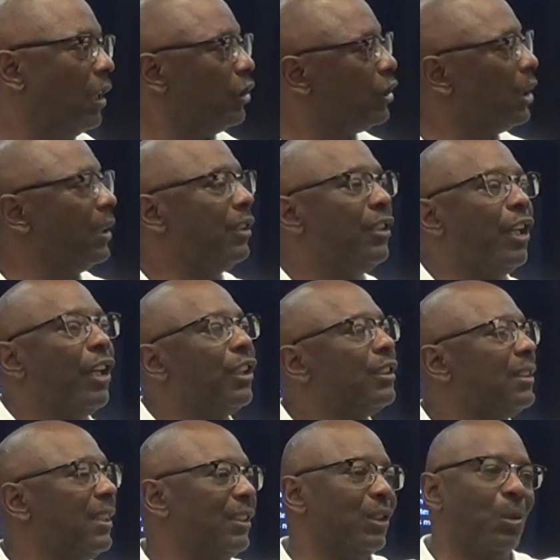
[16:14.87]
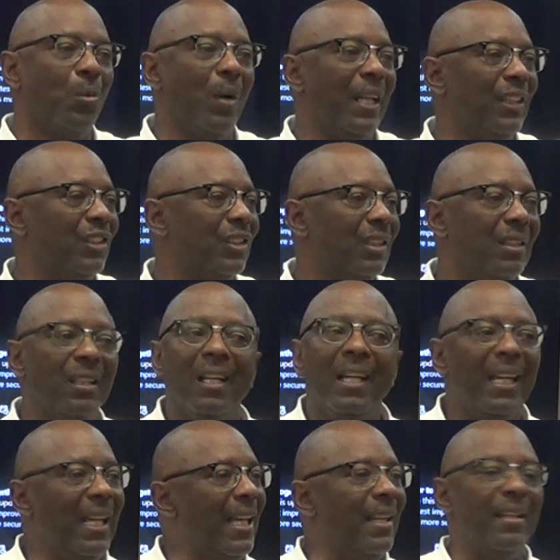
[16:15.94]
to their situation,
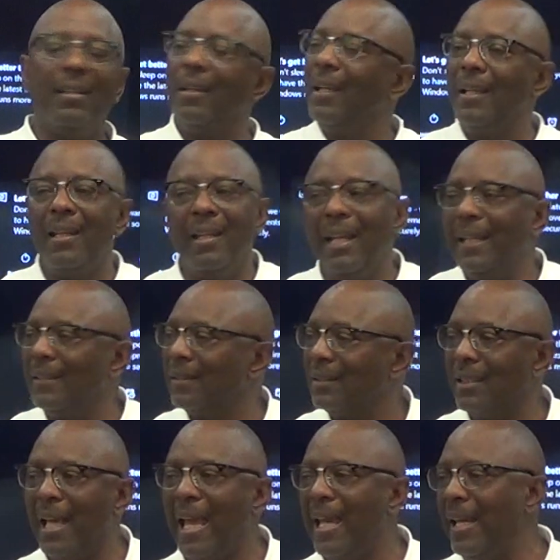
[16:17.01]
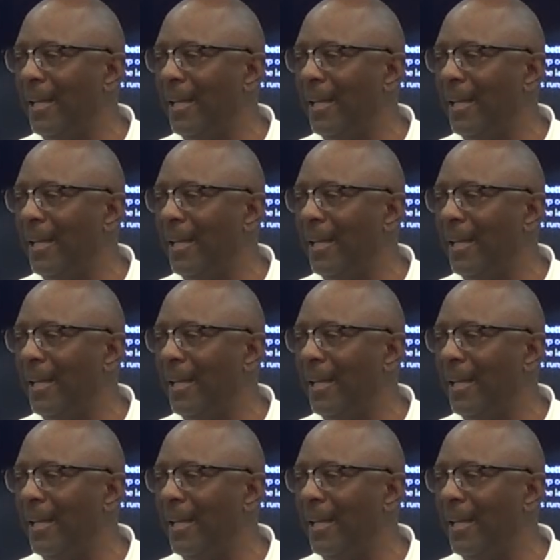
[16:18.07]
and it ain't the same.